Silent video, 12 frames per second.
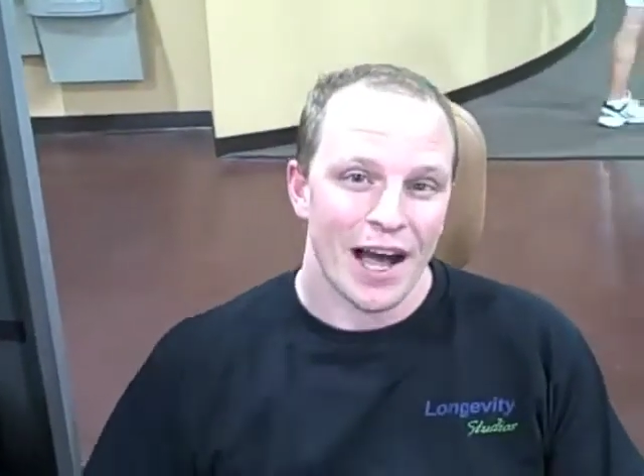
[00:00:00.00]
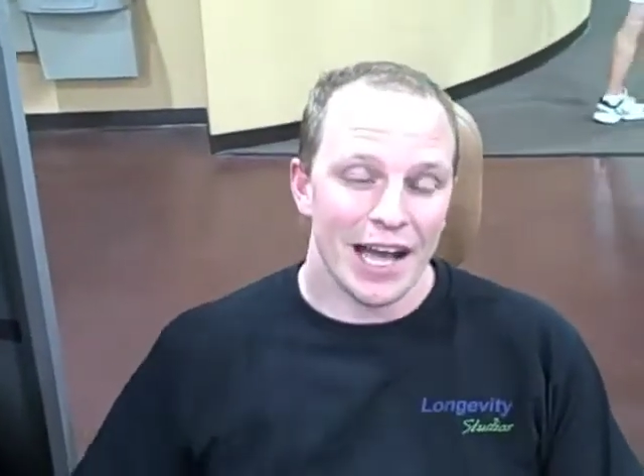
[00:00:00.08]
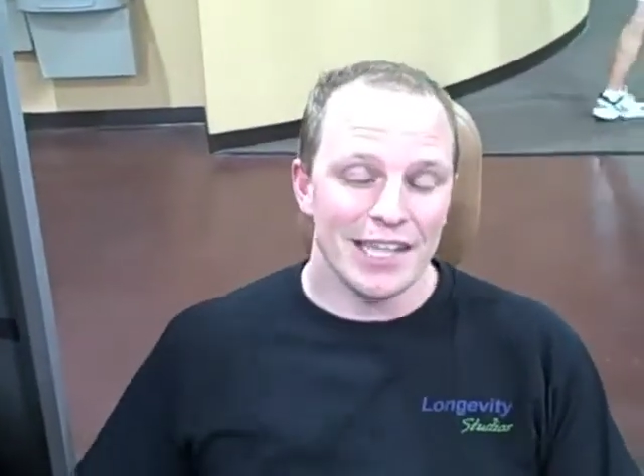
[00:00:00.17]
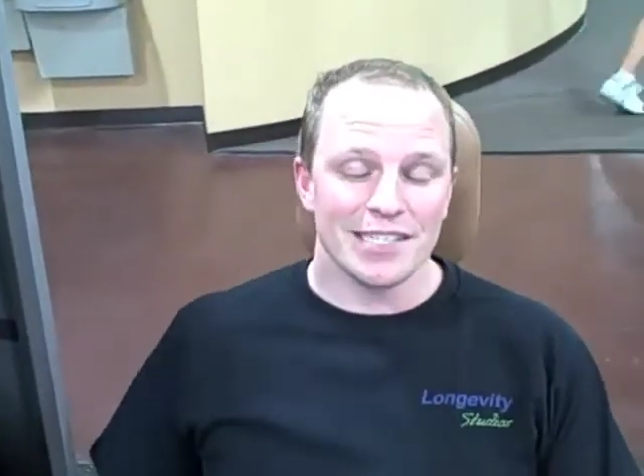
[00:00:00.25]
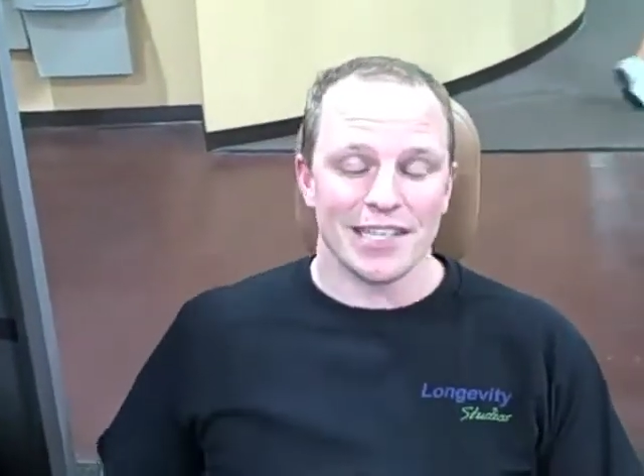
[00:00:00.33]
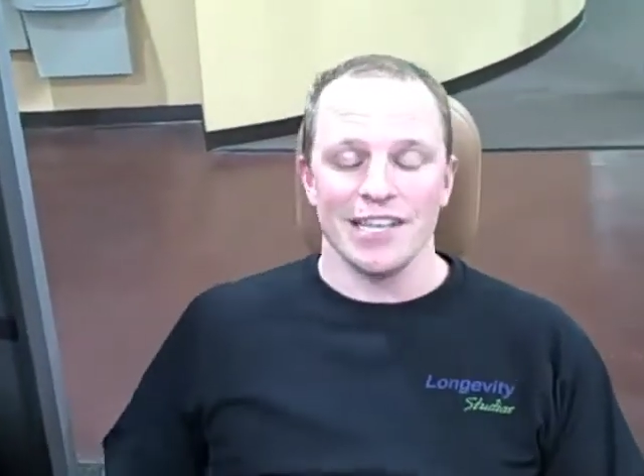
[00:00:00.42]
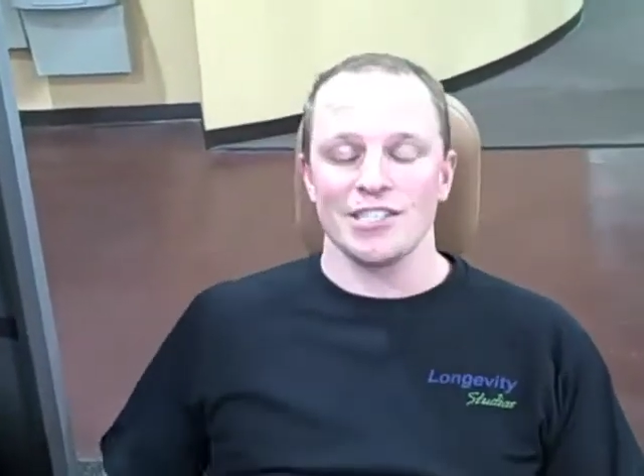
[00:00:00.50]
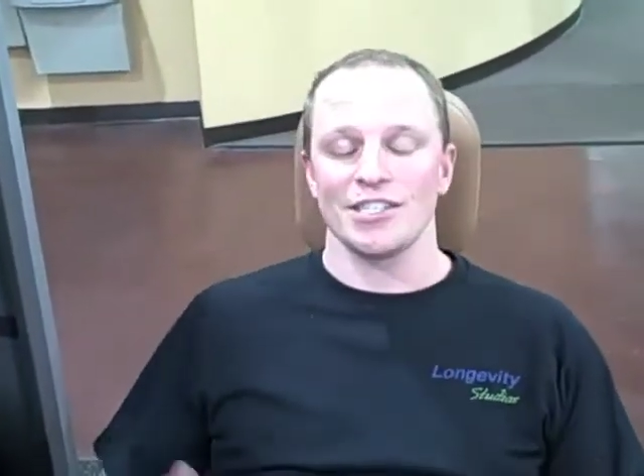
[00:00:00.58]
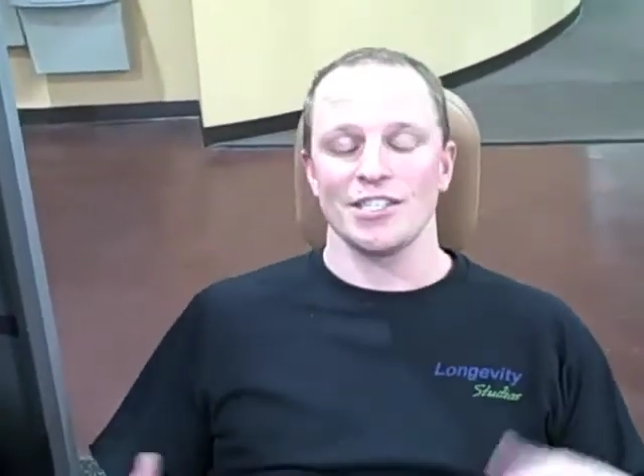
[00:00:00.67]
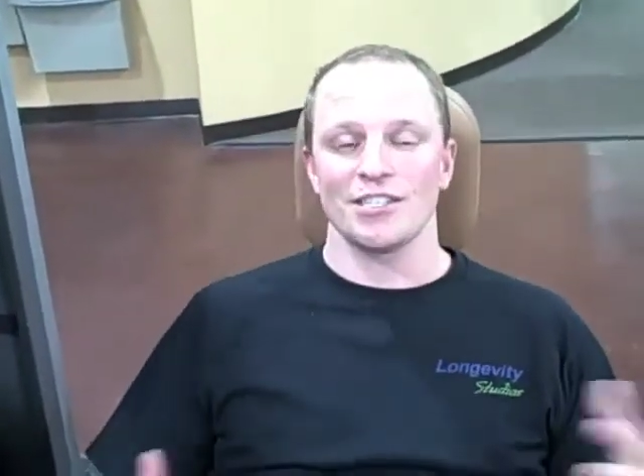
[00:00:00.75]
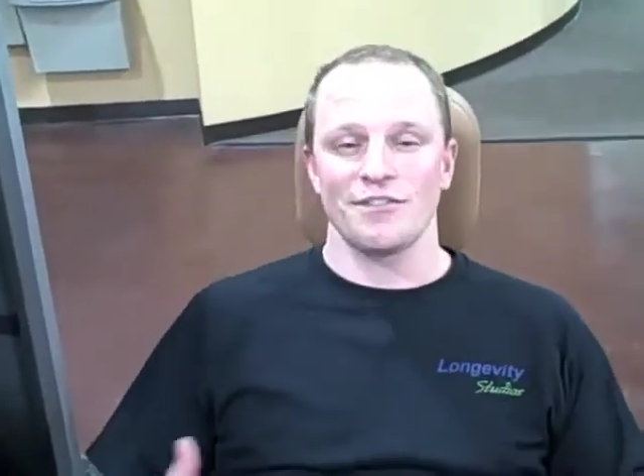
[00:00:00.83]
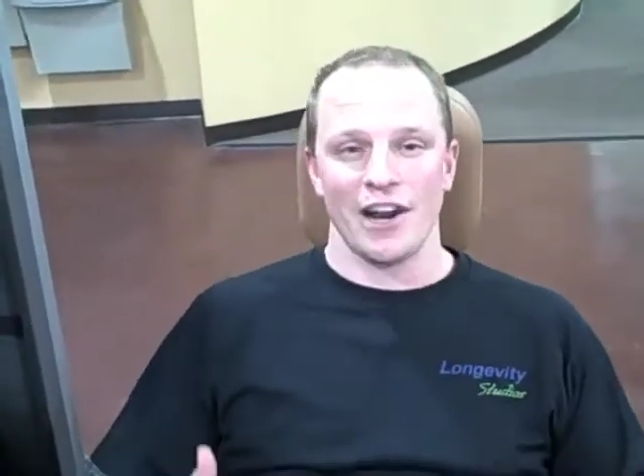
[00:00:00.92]

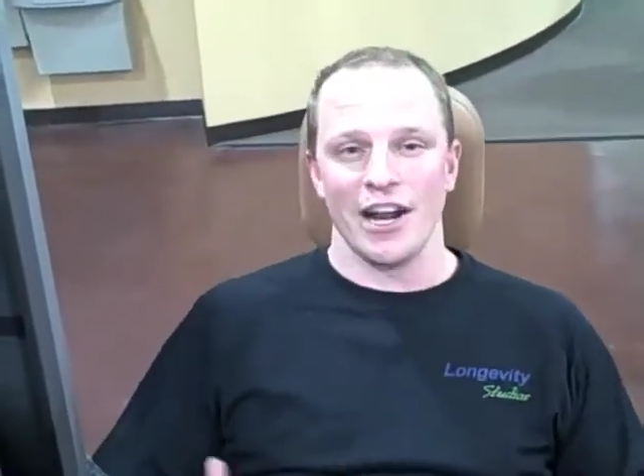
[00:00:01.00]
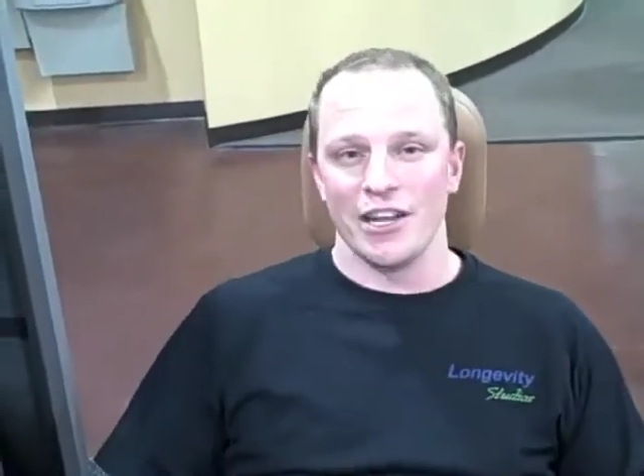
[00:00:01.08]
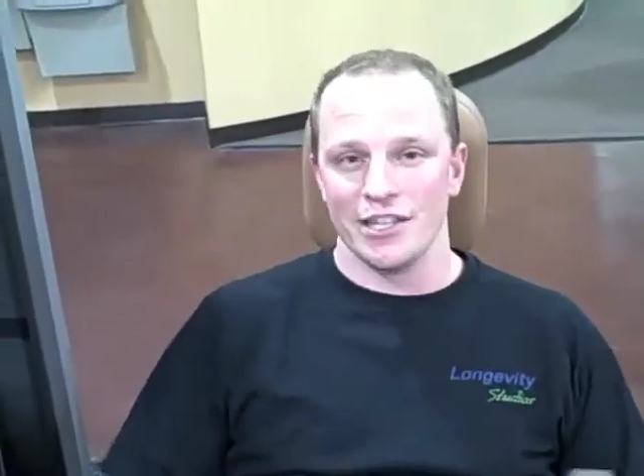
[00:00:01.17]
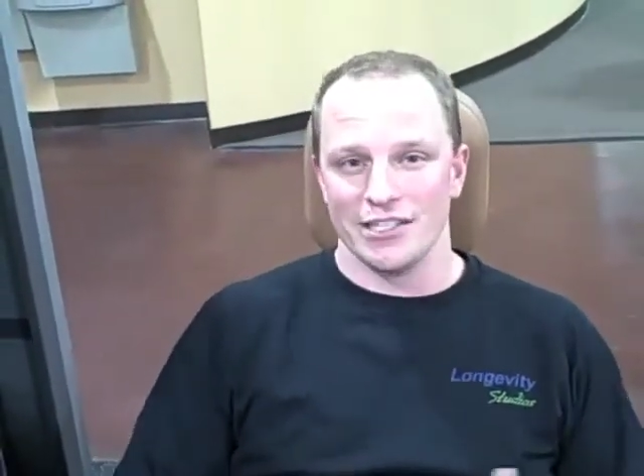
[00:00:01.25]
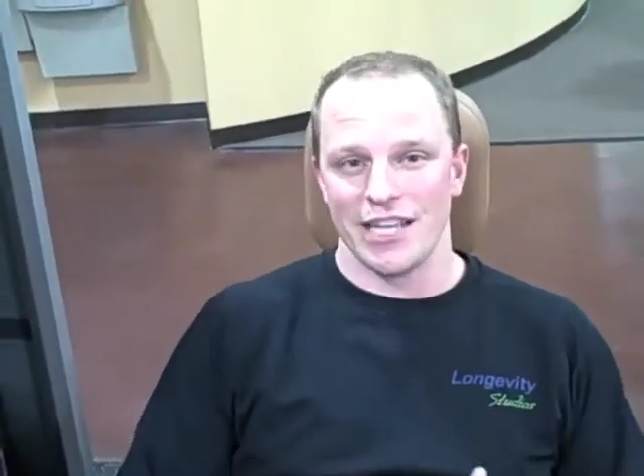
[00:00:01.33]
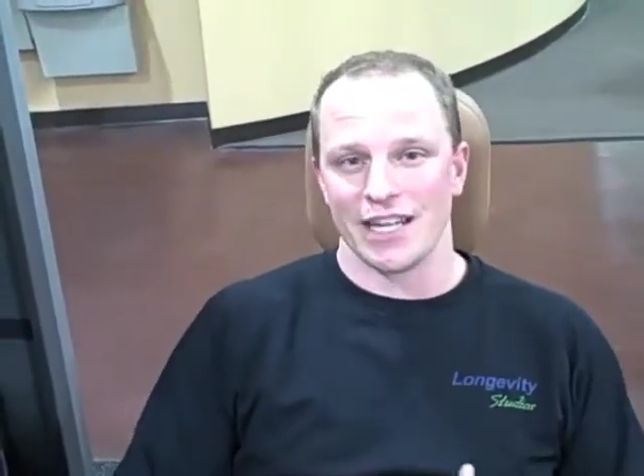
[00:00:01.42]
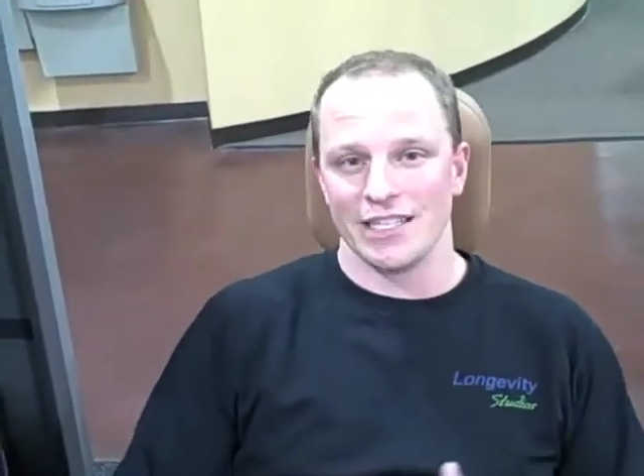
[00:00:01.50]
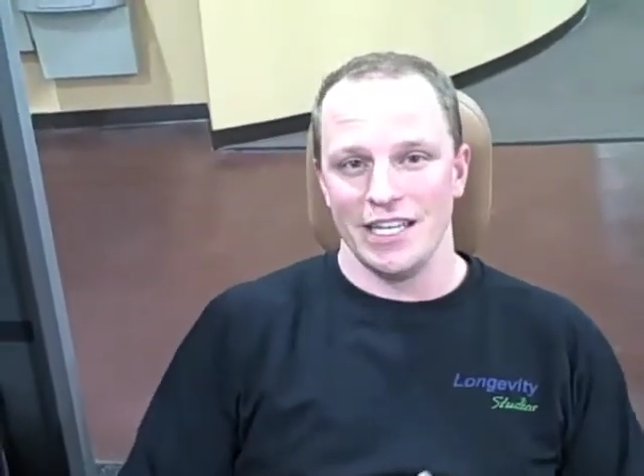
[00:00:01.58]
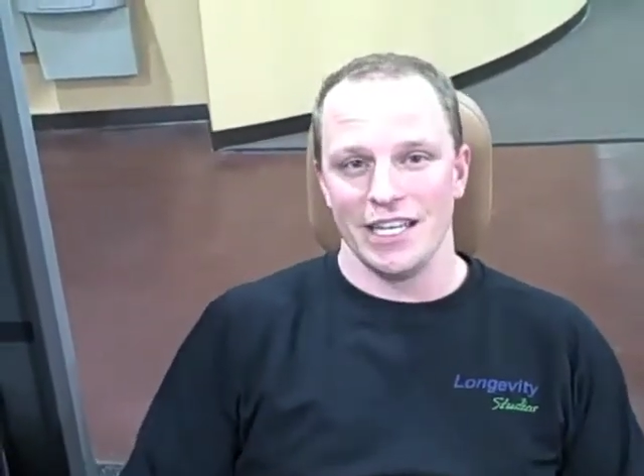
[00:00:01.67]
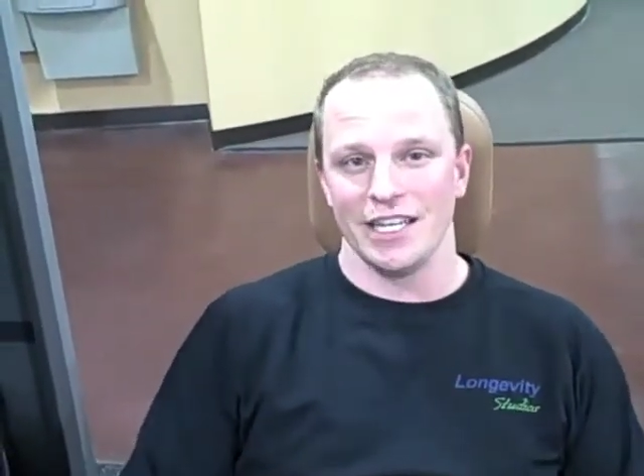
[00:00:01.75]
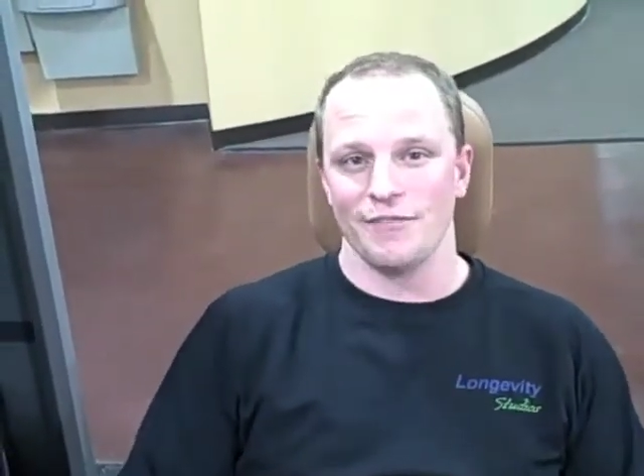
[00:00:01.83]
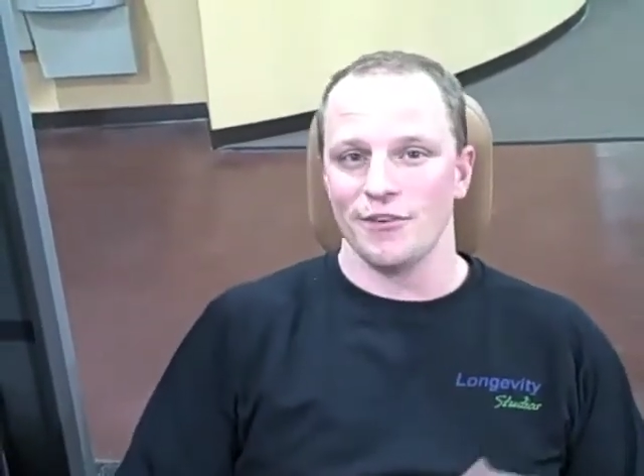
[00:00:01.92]
Isolation is a very good
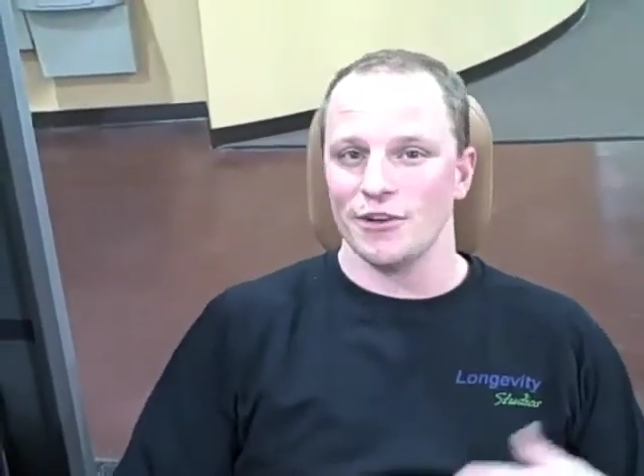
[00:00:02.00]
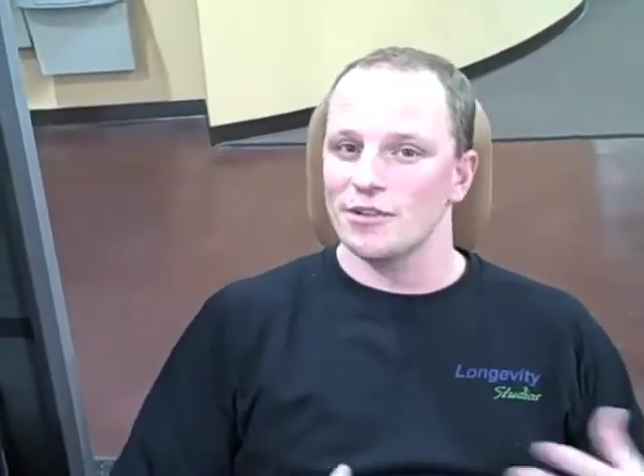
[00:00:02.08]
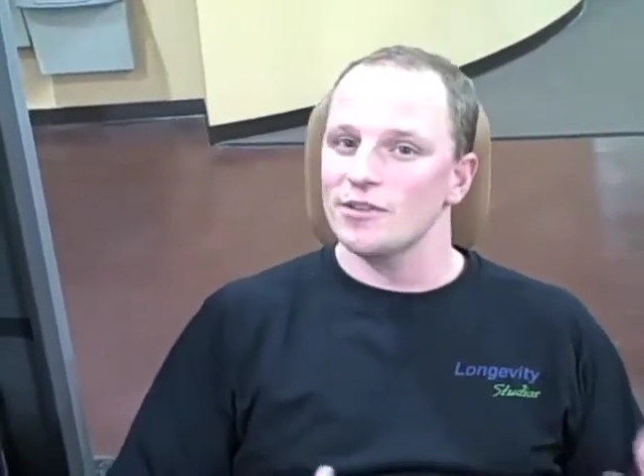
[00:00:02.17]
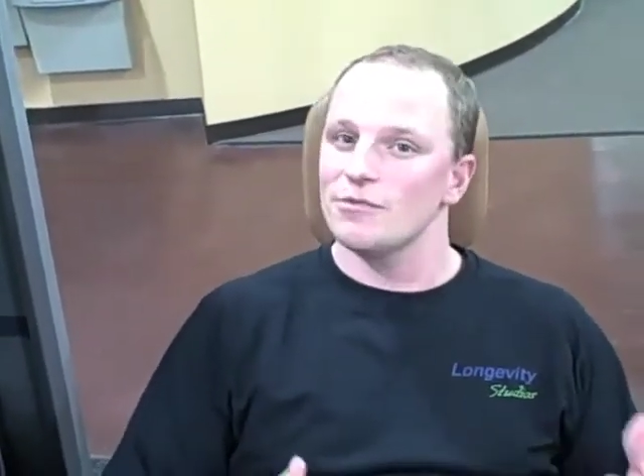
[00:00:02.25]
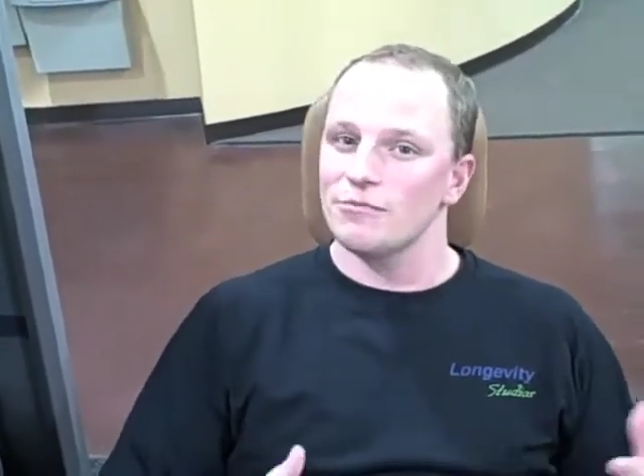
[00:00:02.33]
technique if you're